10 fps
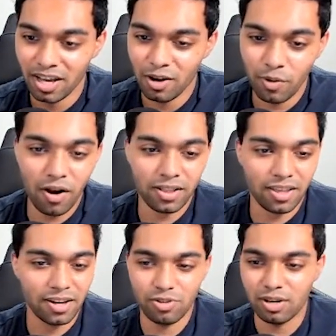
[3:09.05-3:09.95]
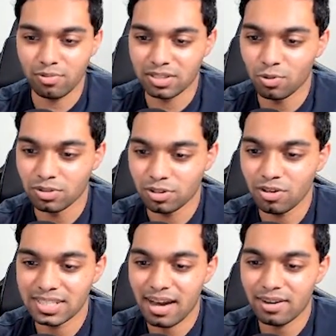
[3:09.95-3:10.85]
We all thought Drake was cool.
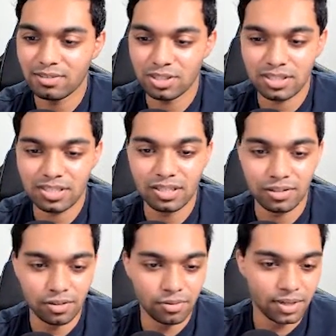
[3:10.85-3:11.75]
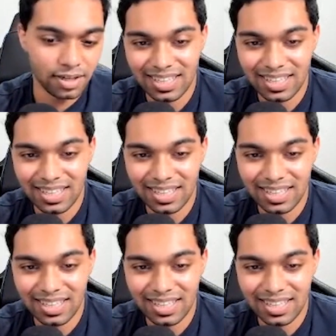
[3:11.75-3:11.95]
Turns out he's just a dude.